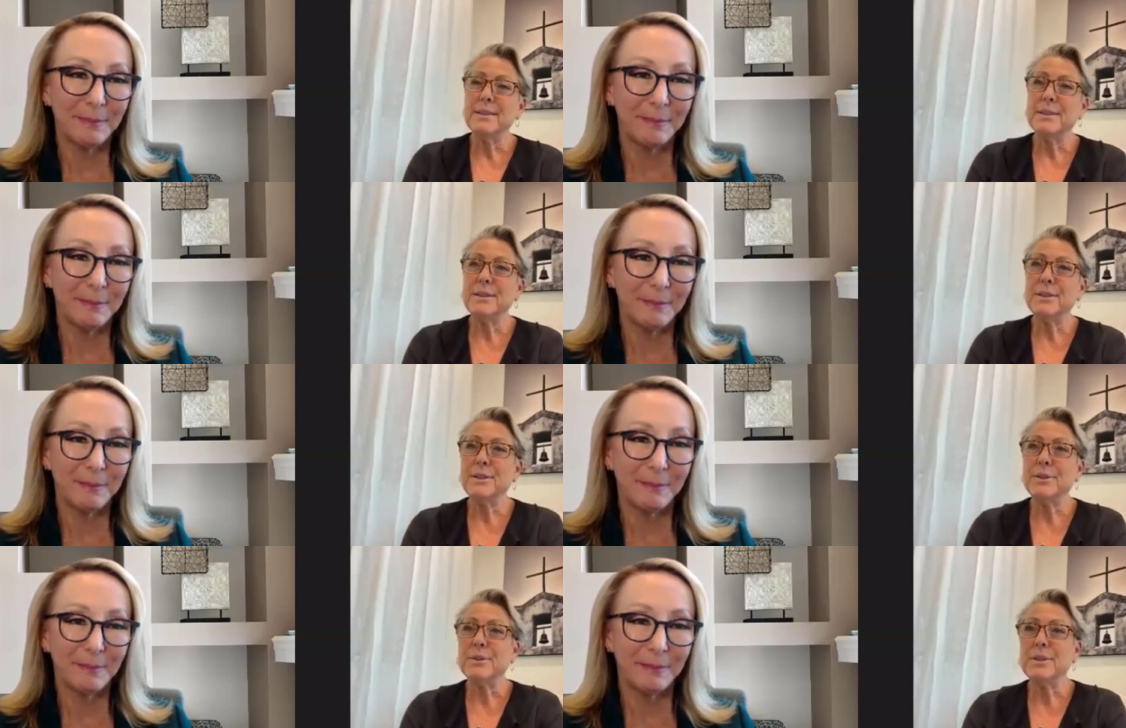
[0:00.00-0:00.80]

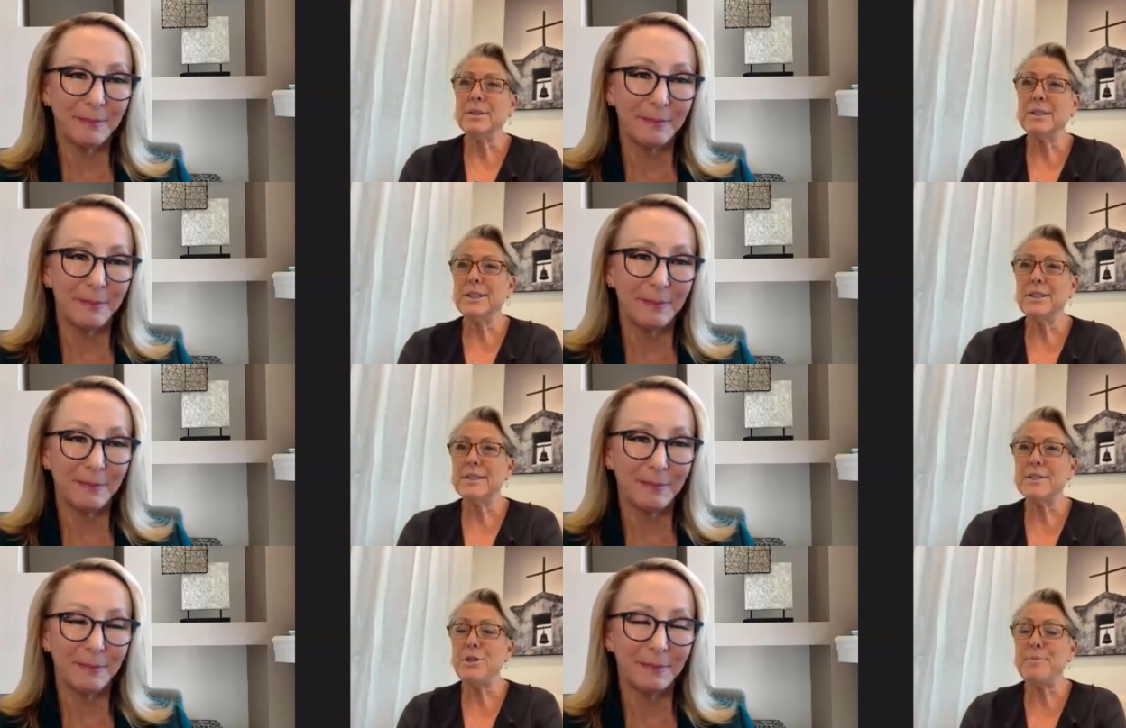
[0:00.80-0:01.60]
Speaker 1: oh
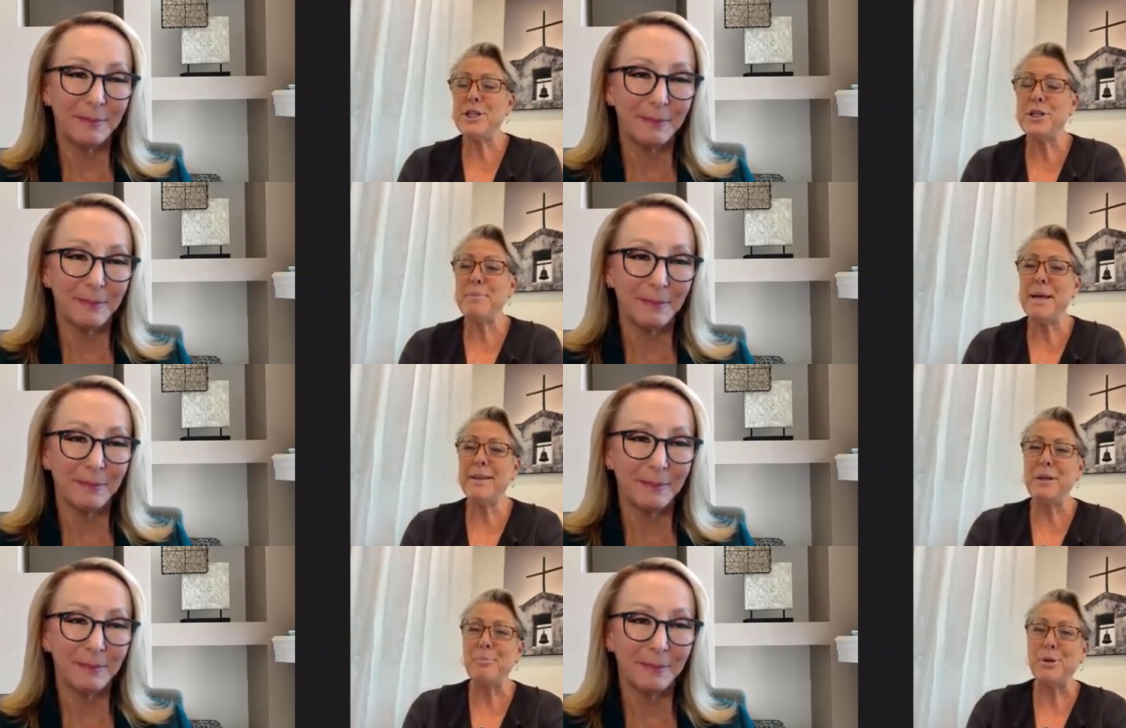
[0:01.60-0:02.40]
goodness you mentioned
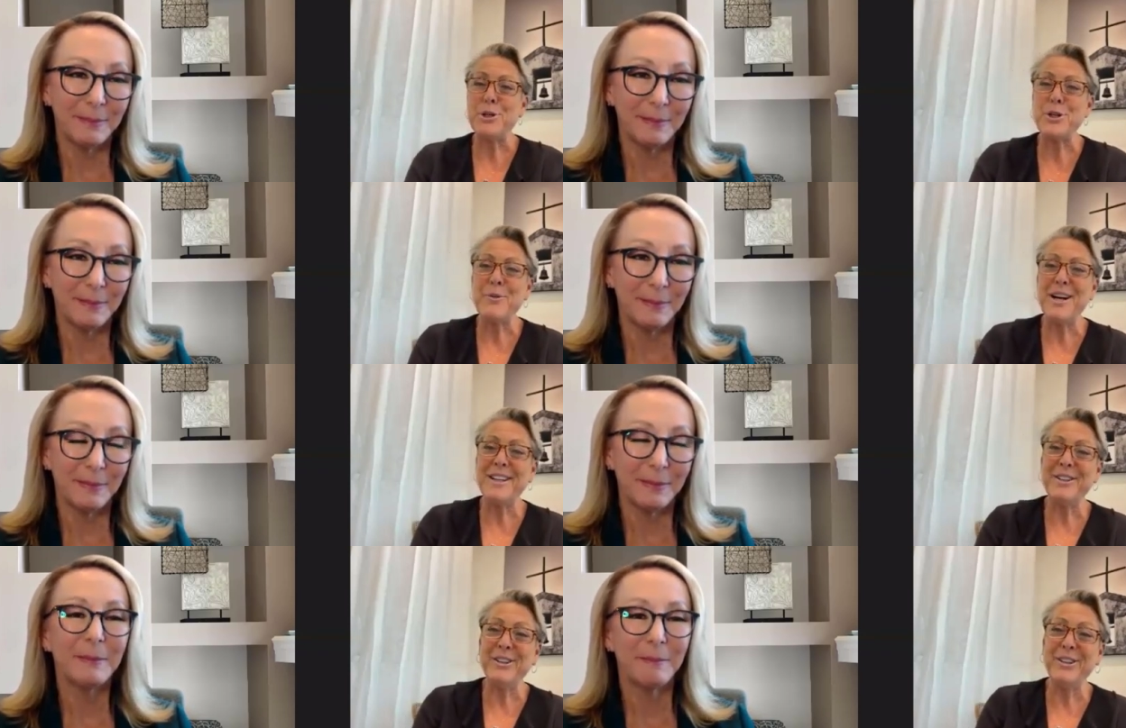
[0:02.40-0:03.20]
melanie
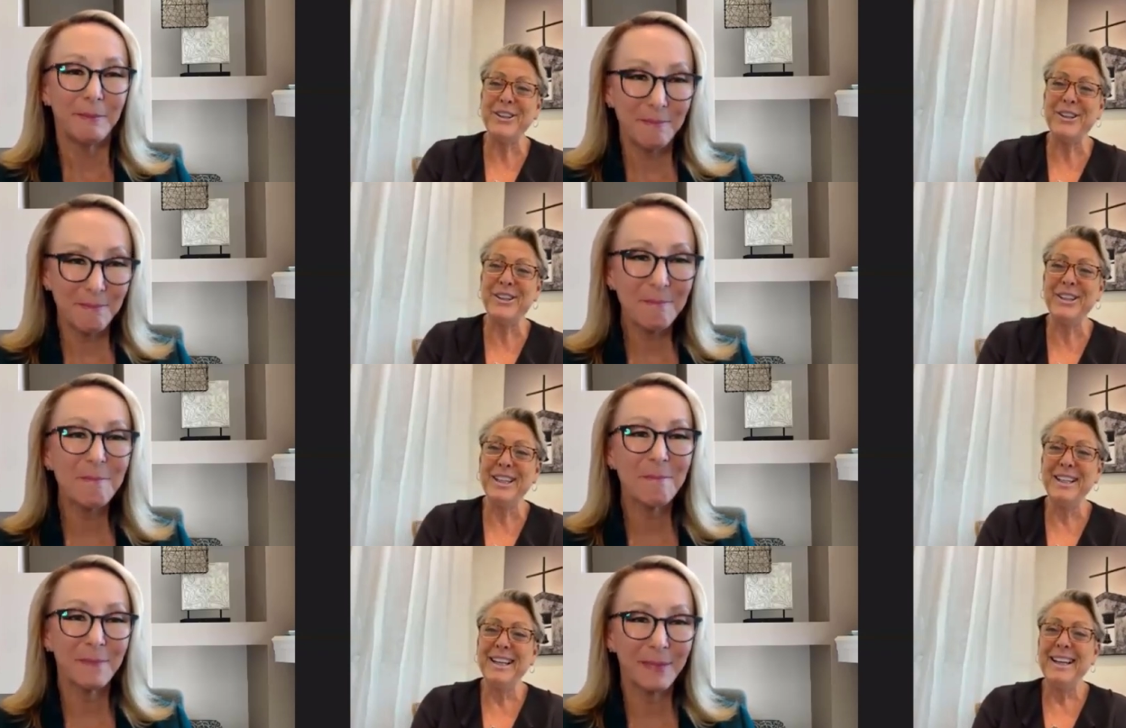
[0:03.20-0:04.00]
bergeron earlier
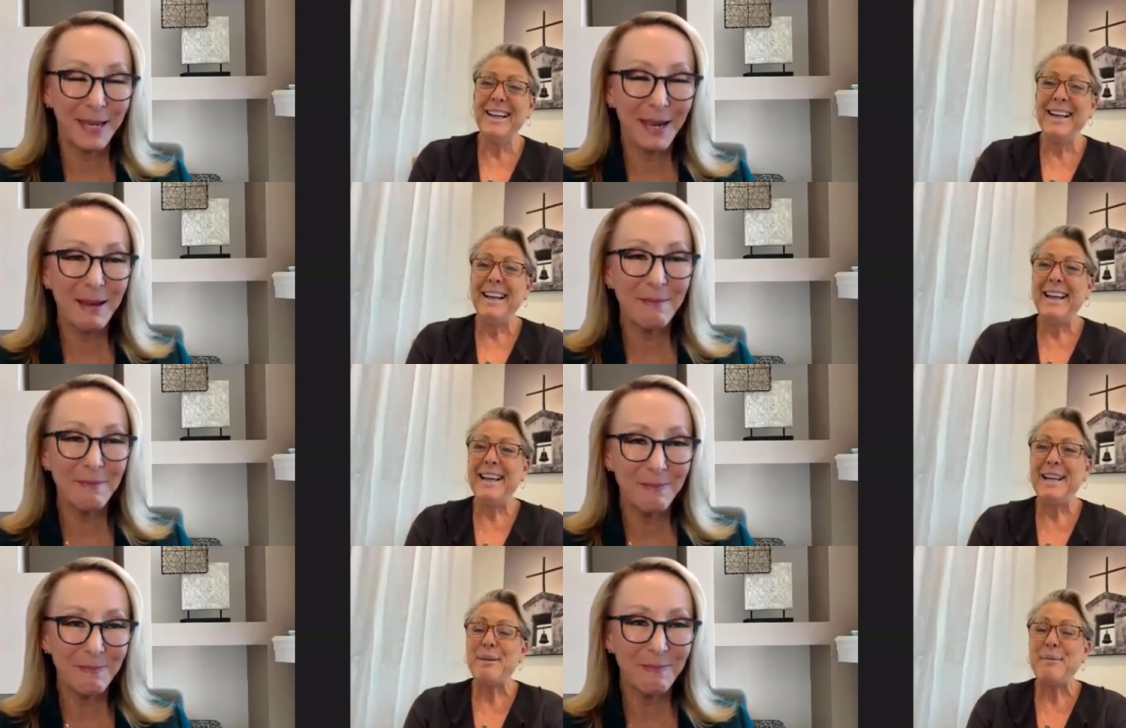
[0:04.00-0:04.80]
yeah.
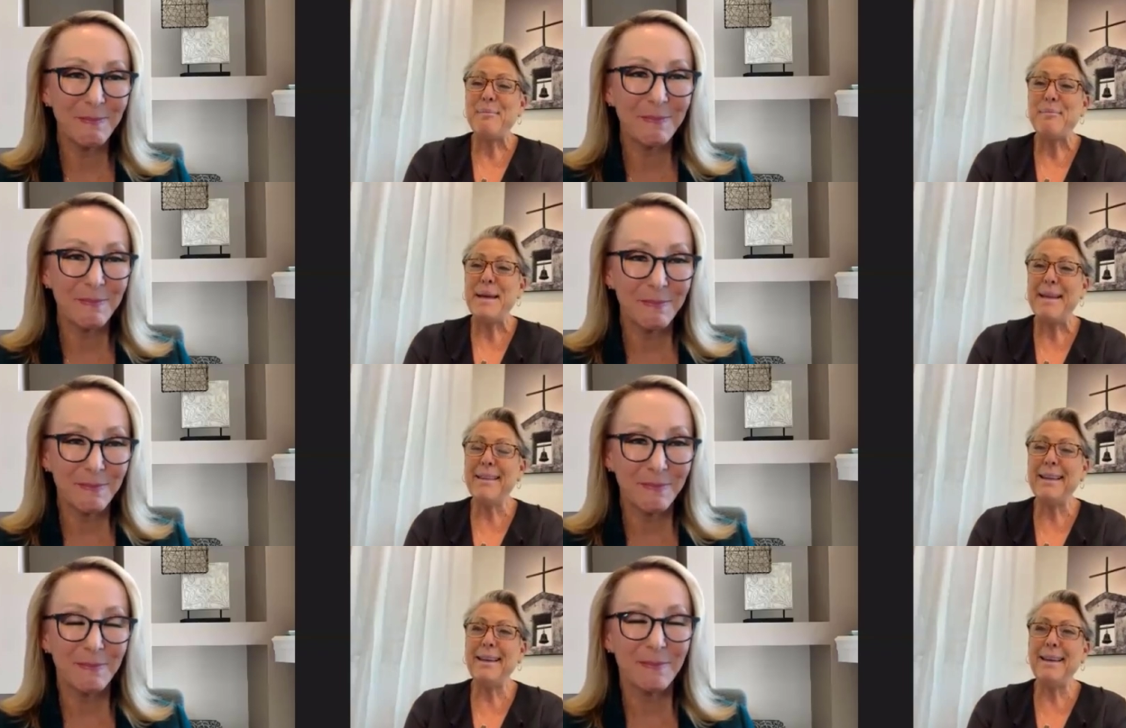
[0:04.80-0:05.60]
and
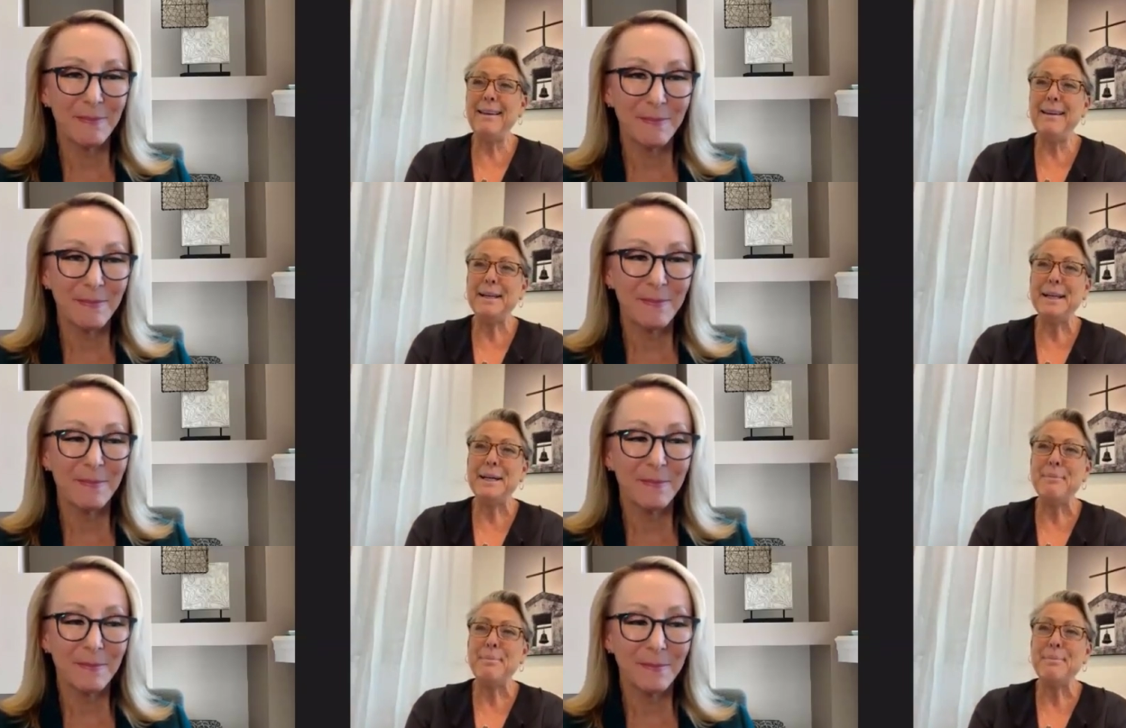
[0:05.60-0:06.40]
melanie
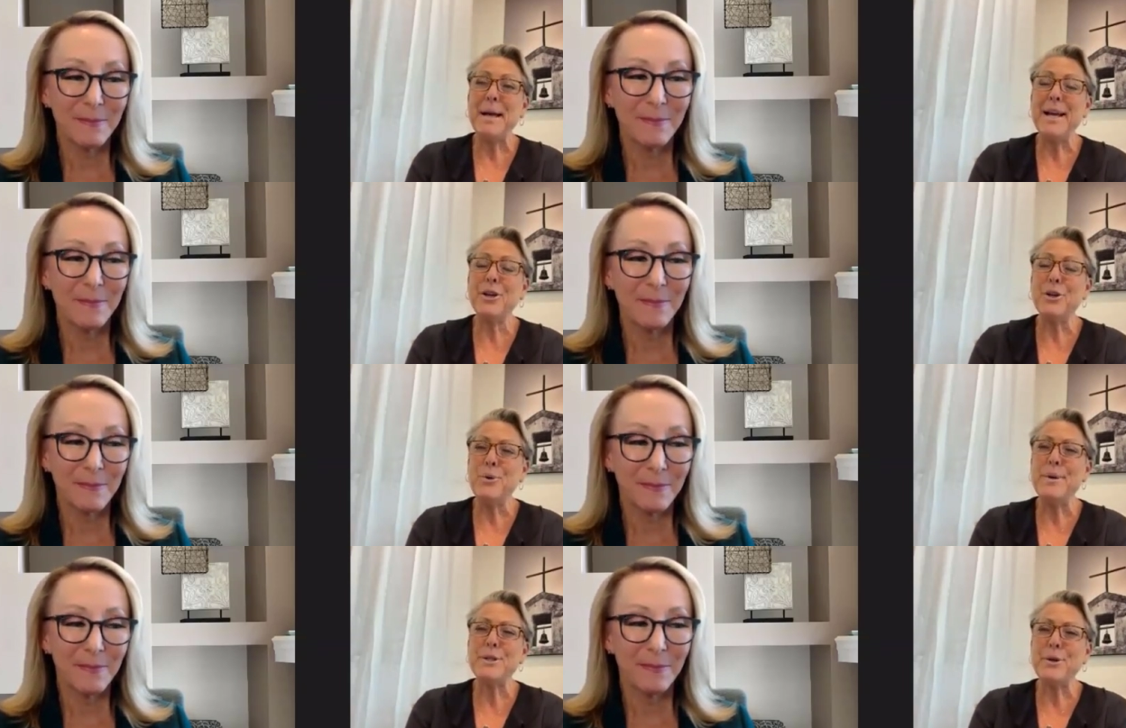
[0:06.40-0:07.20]
um, i could
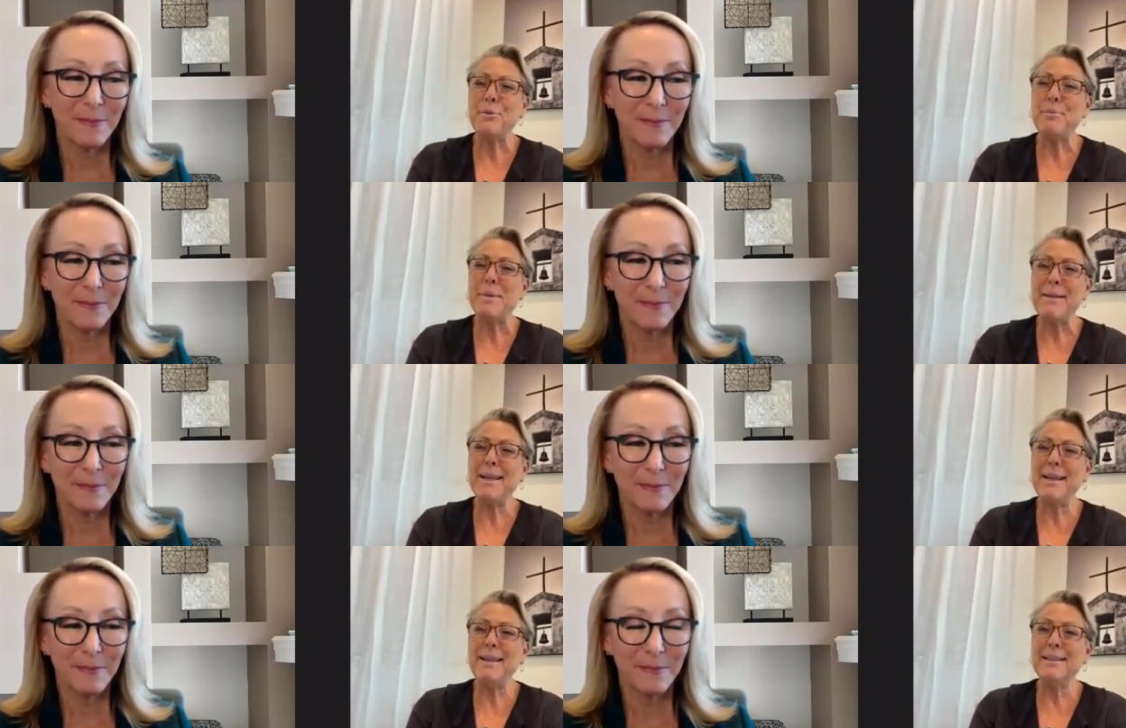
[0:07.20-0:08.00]
always go to
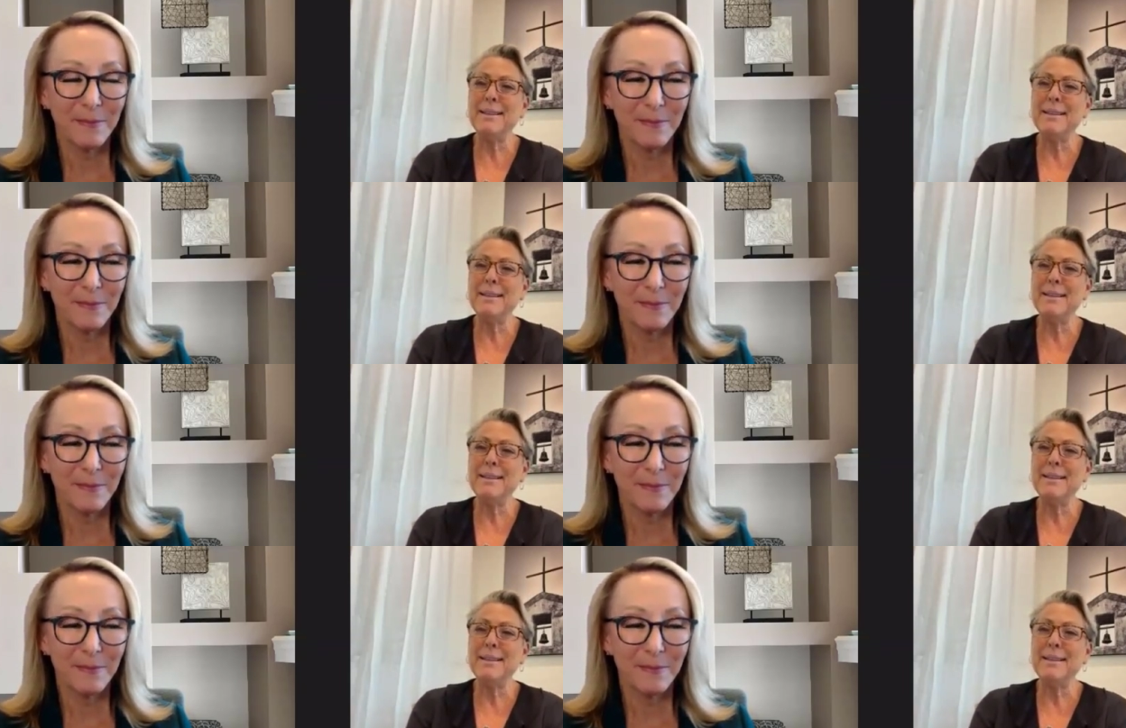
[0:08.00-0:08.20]
melanie